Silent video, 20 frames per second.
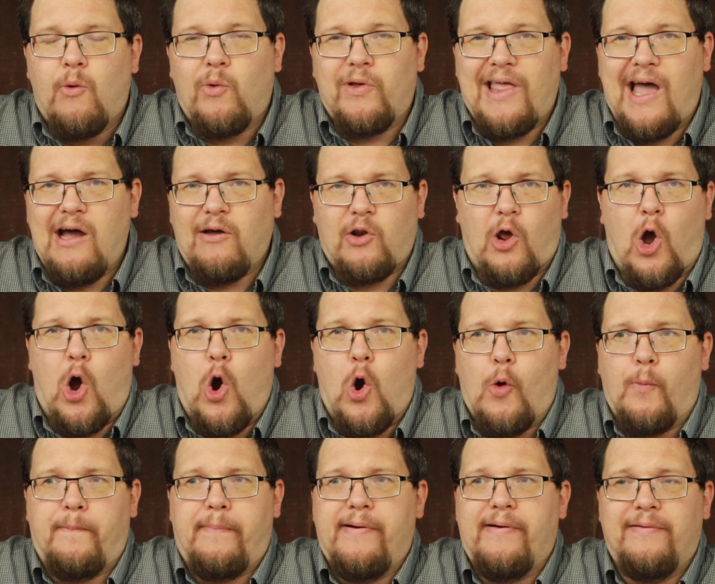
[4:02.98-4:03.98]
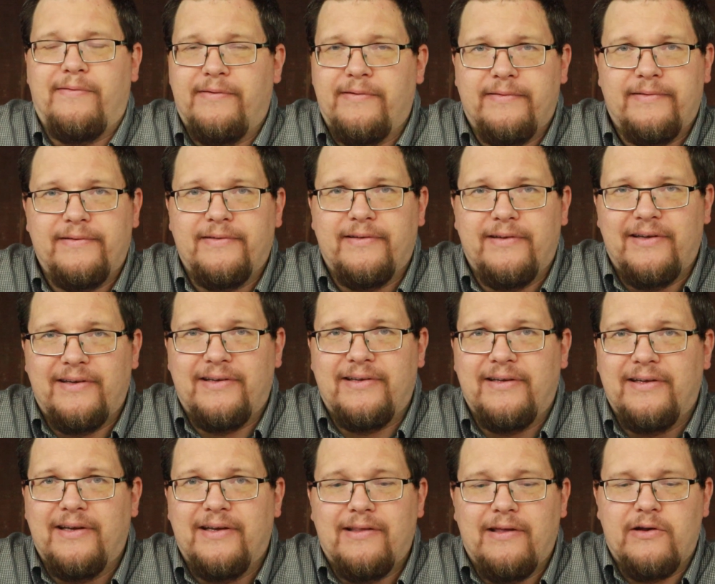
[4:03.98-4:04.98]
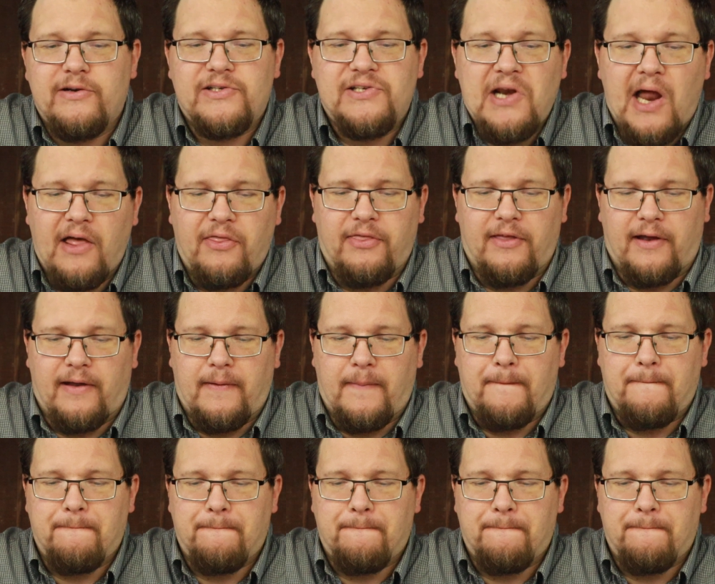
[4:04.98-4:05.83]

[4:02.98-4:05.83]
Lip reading: Without hope, there's nothing.